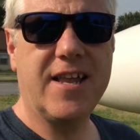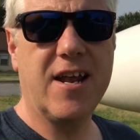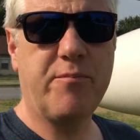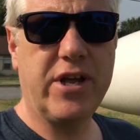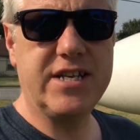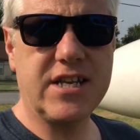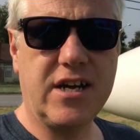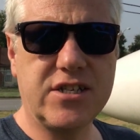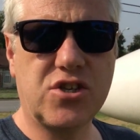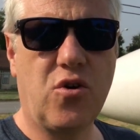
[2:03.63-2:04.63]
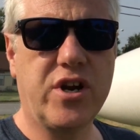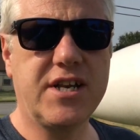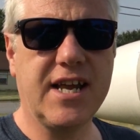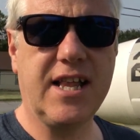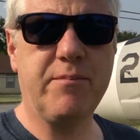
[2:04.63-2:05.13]
the aeroplanes that I saw on a
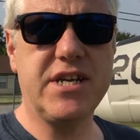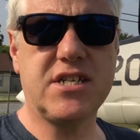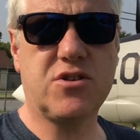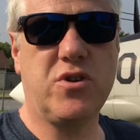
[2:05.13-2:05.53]
daily basis,